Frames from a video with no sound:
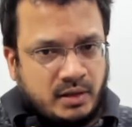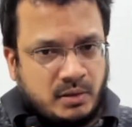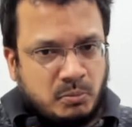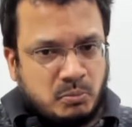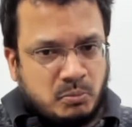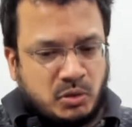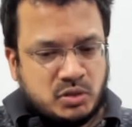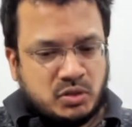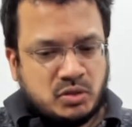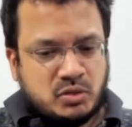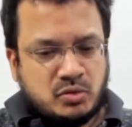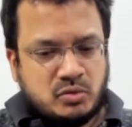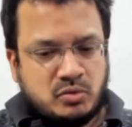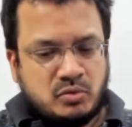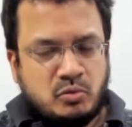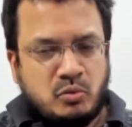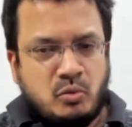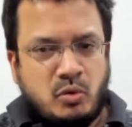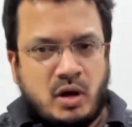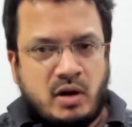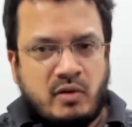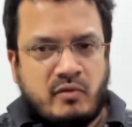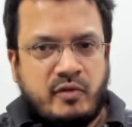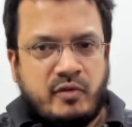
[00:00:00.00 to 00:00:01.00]
boss, who
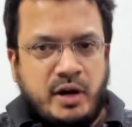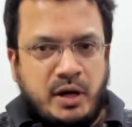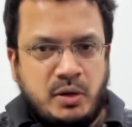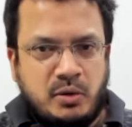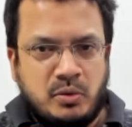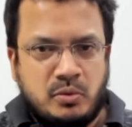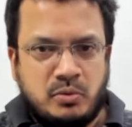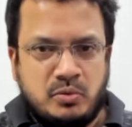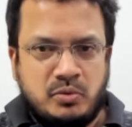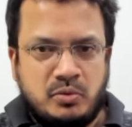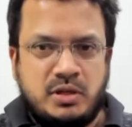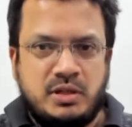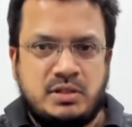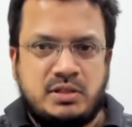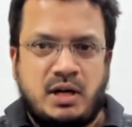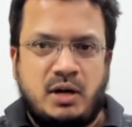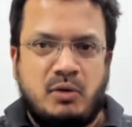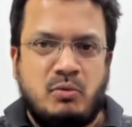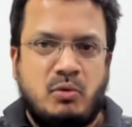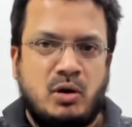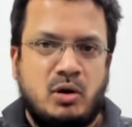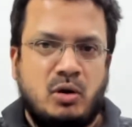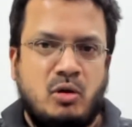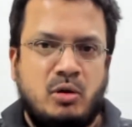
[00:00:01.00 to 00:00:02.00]
are we to decide
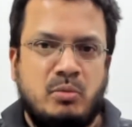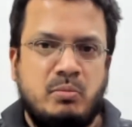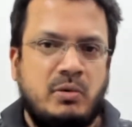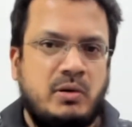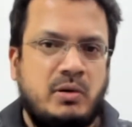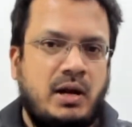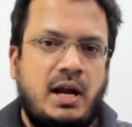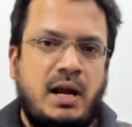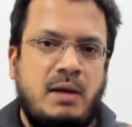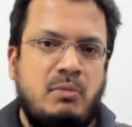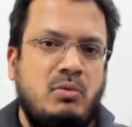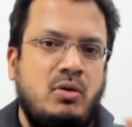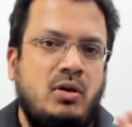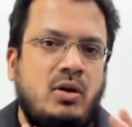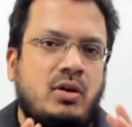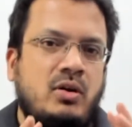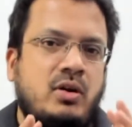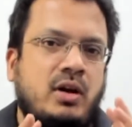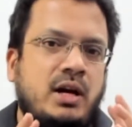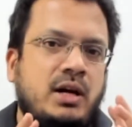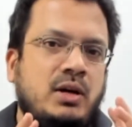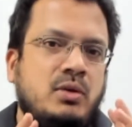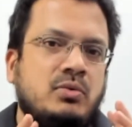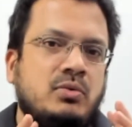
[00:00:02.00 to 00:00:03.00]
what government? I'm not
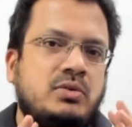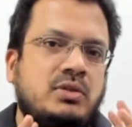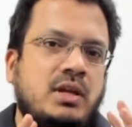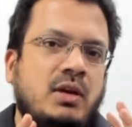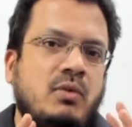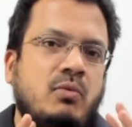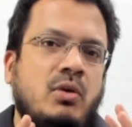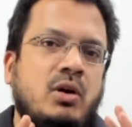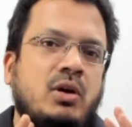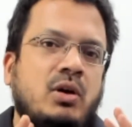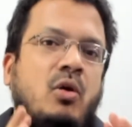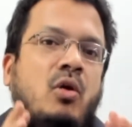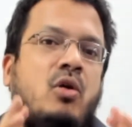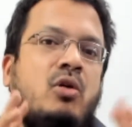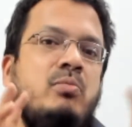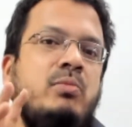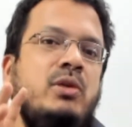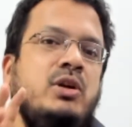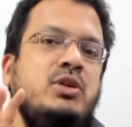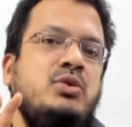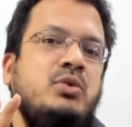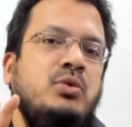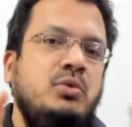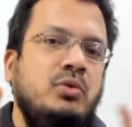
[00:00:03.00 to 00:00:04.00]
trying to say what
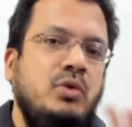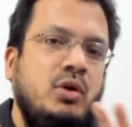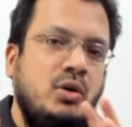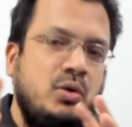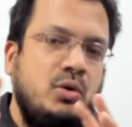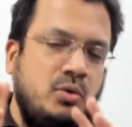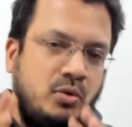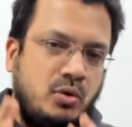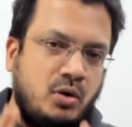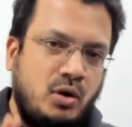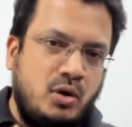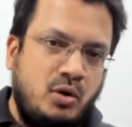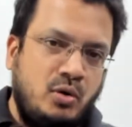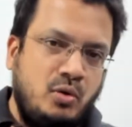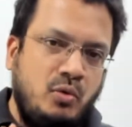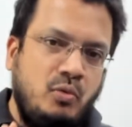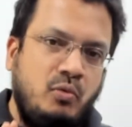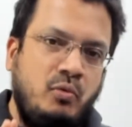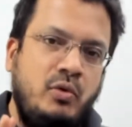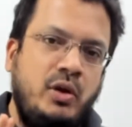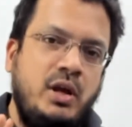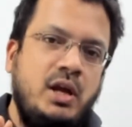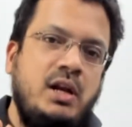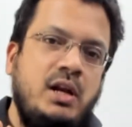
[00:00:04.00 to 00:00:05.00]
government should do or do not do,
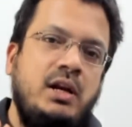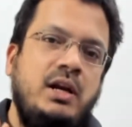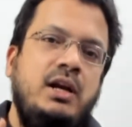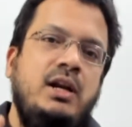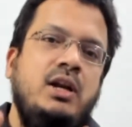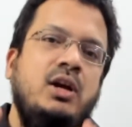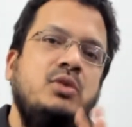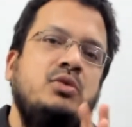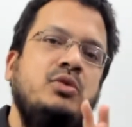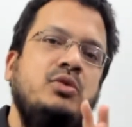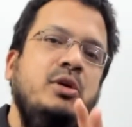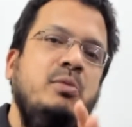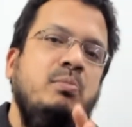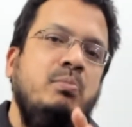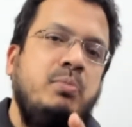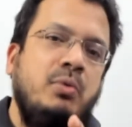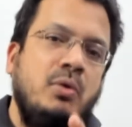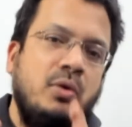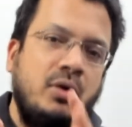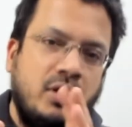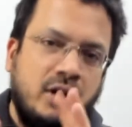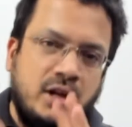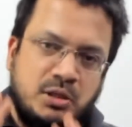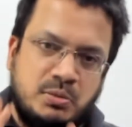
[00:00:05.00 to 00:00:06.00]
where India should
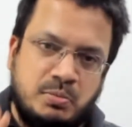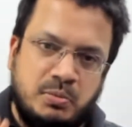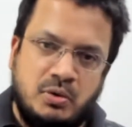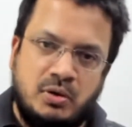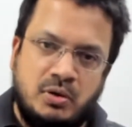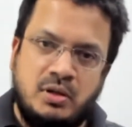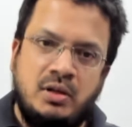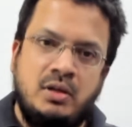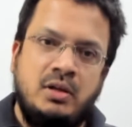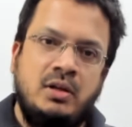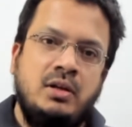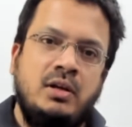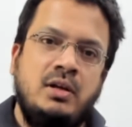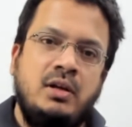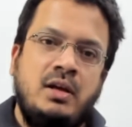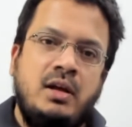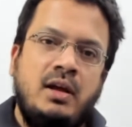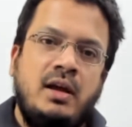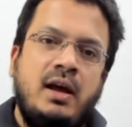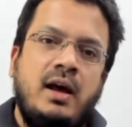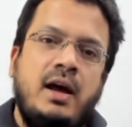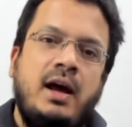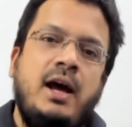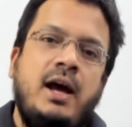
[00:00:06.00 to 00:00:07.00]
import or export.
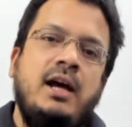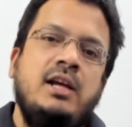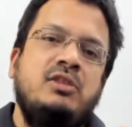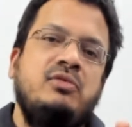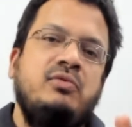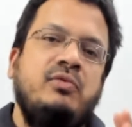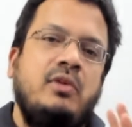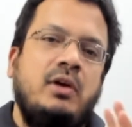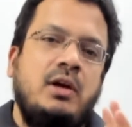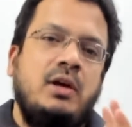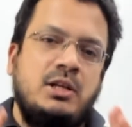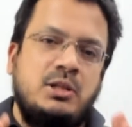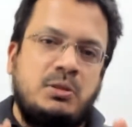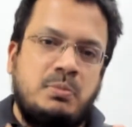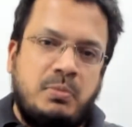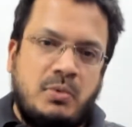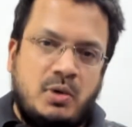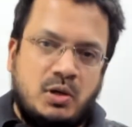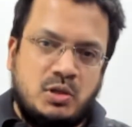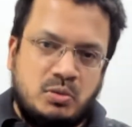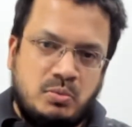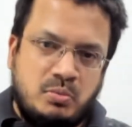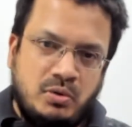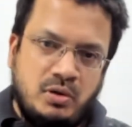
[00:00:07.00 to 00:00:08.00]
As far as
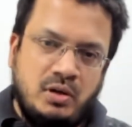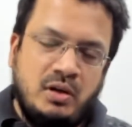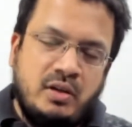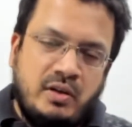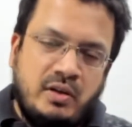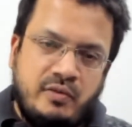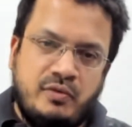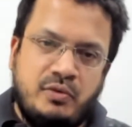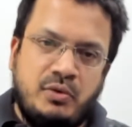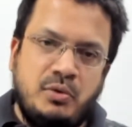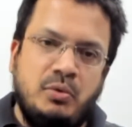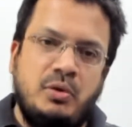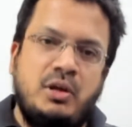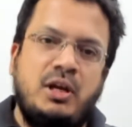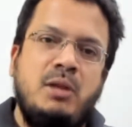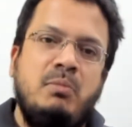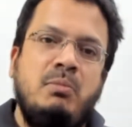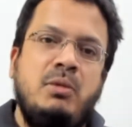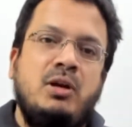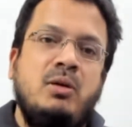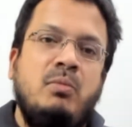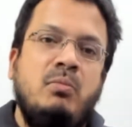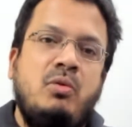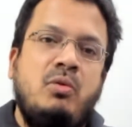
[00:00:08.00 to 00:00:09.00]
possible, if you can
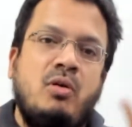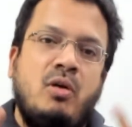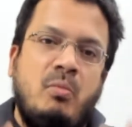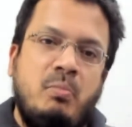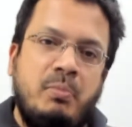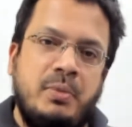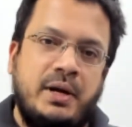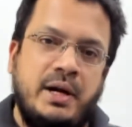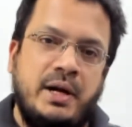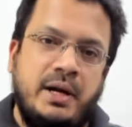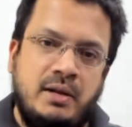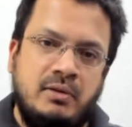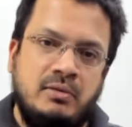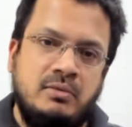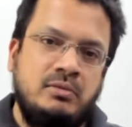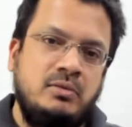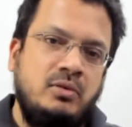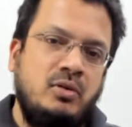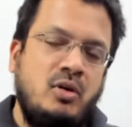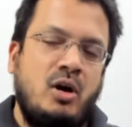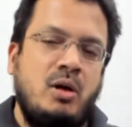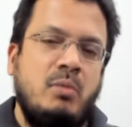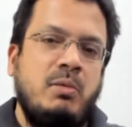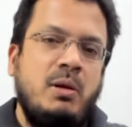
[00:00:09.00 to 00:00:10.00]
become competitive,
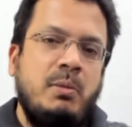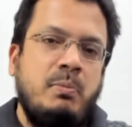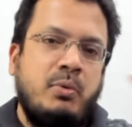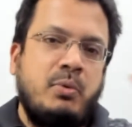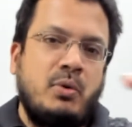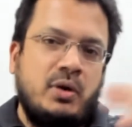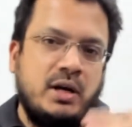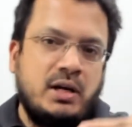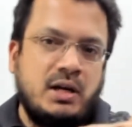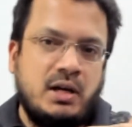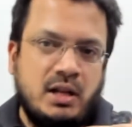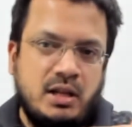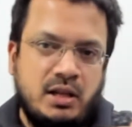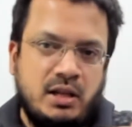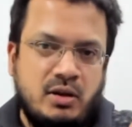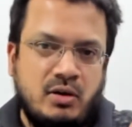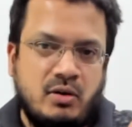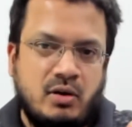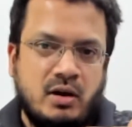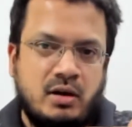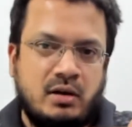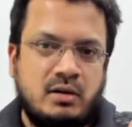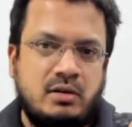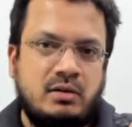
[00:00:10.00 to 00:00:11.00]
not by protecting
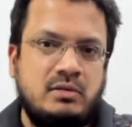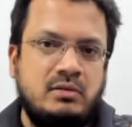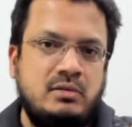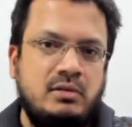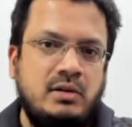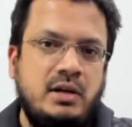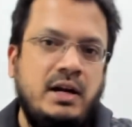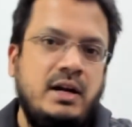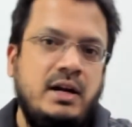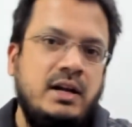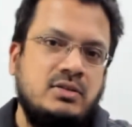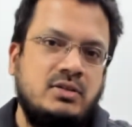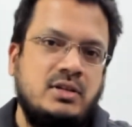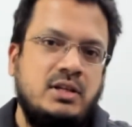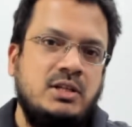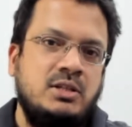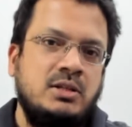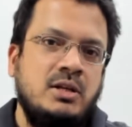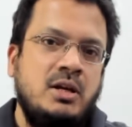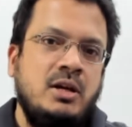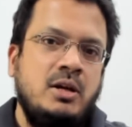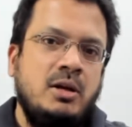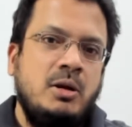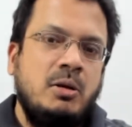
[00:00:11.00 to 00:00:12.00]
your industries,
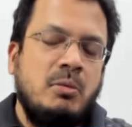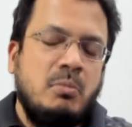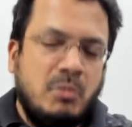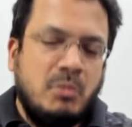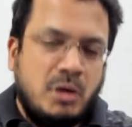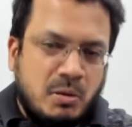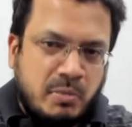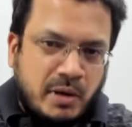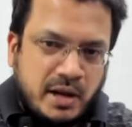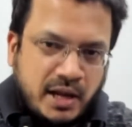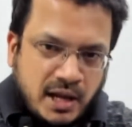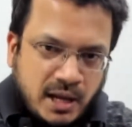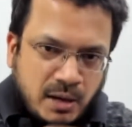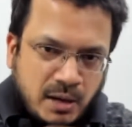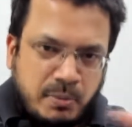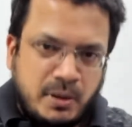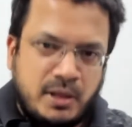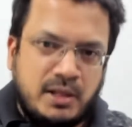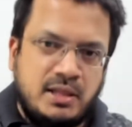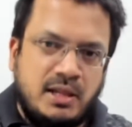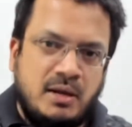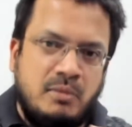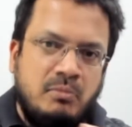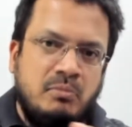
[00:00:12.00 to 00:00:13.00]
but by
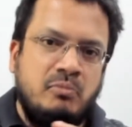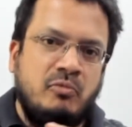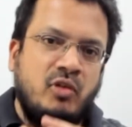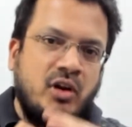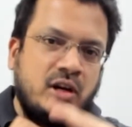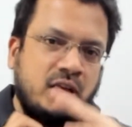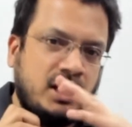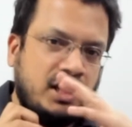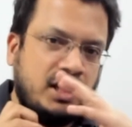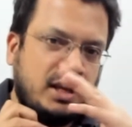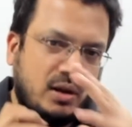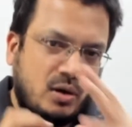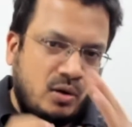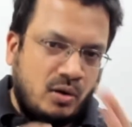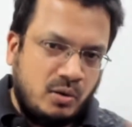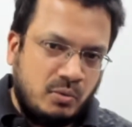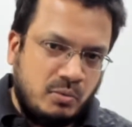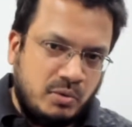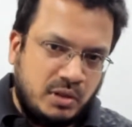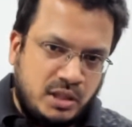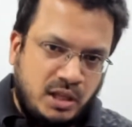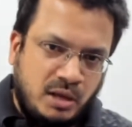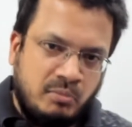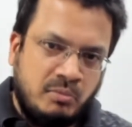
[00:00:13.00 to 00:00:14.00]
helping them, working along
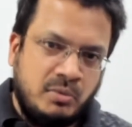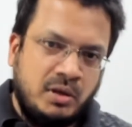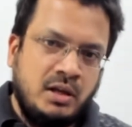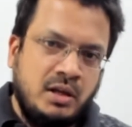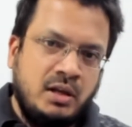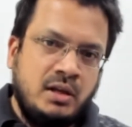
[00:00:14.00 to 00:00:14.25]
with them,